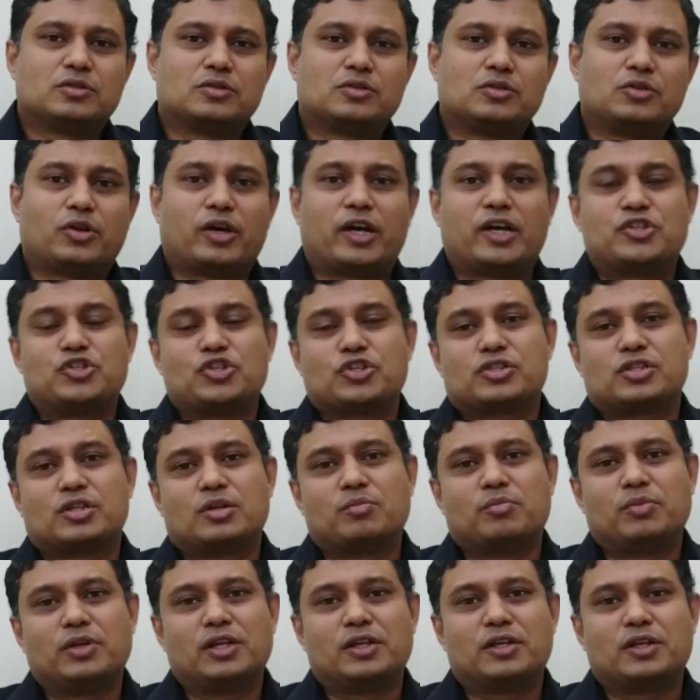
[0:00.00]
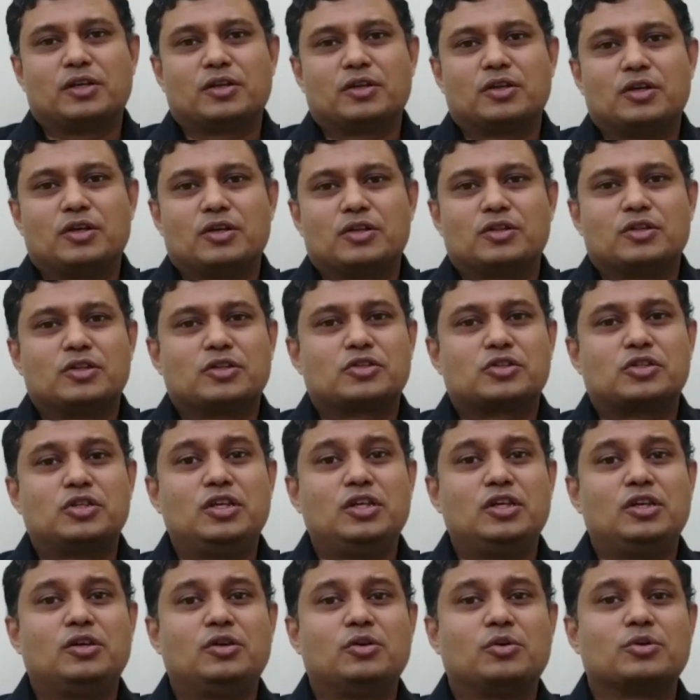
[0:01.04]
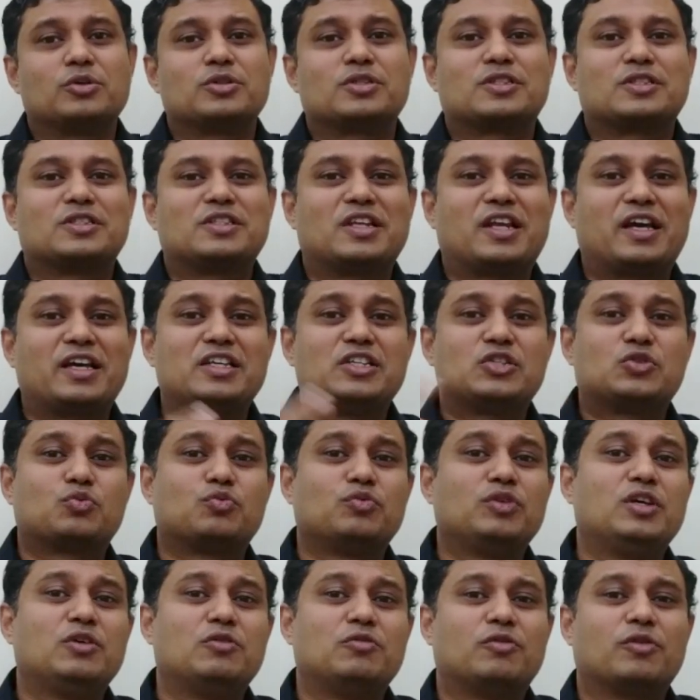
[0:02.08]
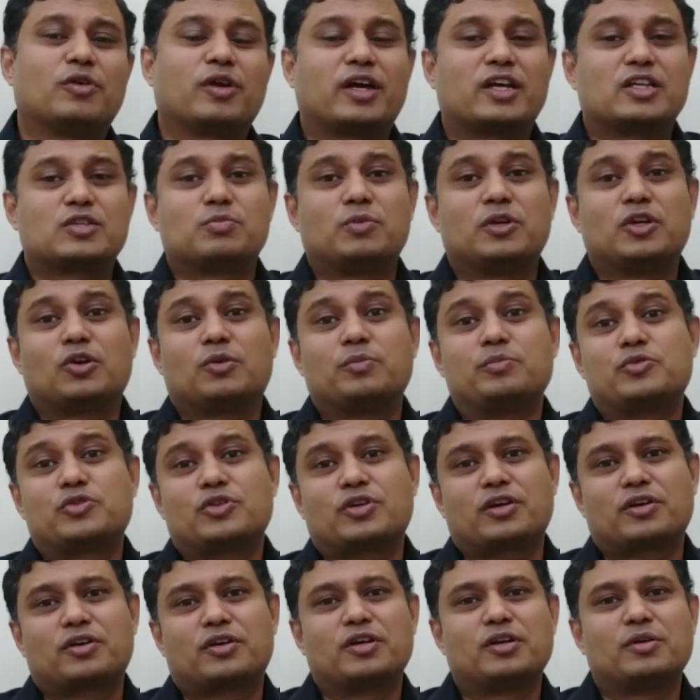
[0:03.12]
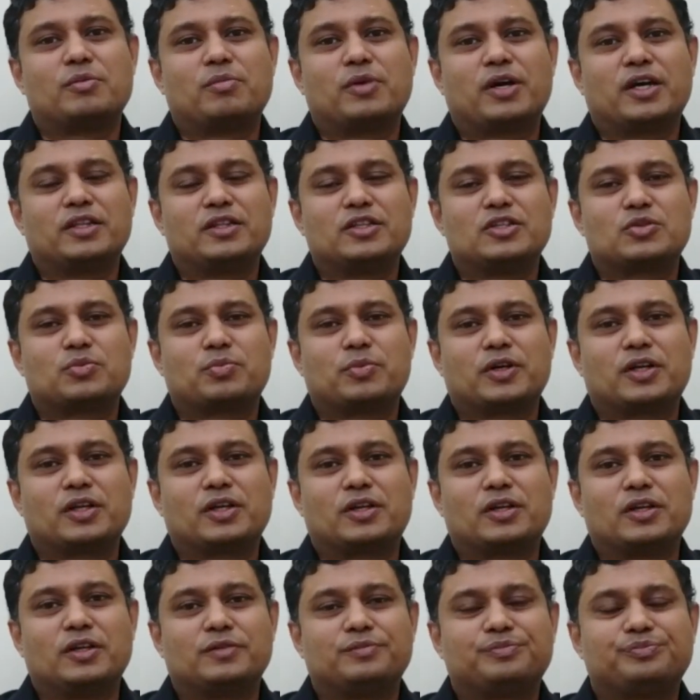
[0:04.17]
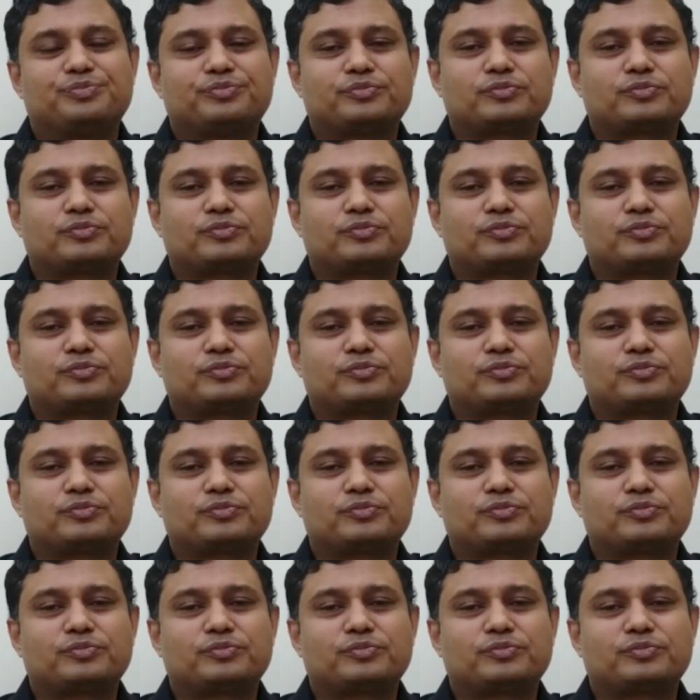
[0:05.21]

your adjacent building. The CEO's nice view has been obstructed by this particular